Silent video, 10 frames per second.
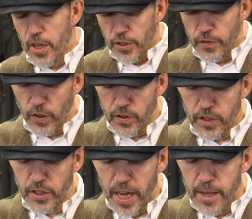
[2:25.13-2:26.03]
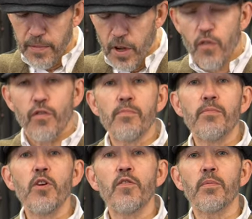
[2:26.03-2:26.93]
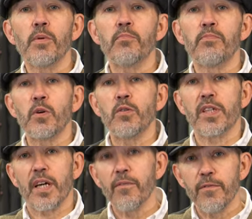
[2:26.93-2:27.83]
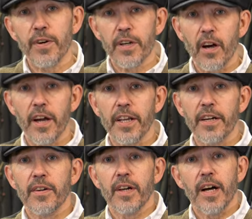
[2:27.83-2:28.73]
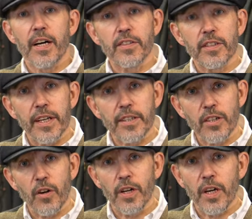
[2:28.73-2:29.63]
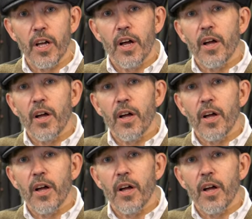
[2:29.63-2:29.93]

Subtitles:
You've got the same removable boot comfort liner as the Daytona.